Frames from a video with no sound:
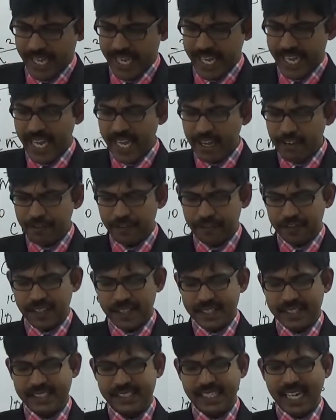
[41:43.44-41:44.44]
if
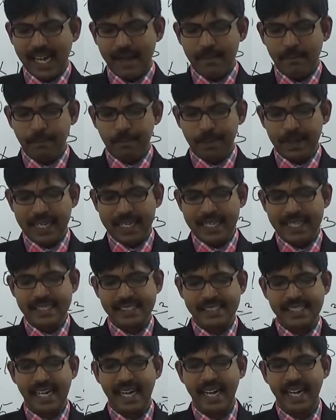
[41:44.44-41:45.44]
the sample
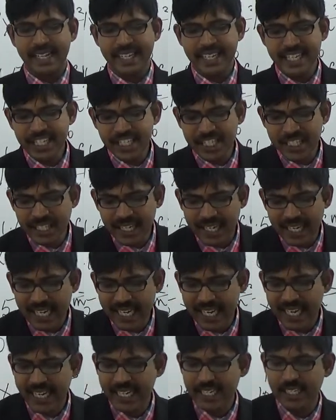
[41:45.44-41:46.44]
is
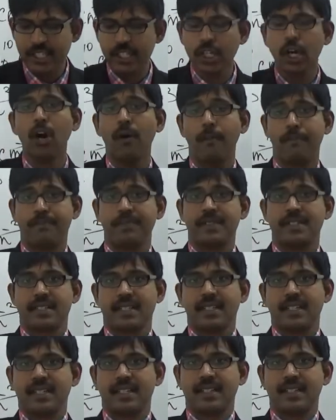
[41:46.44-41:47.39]
additionally doped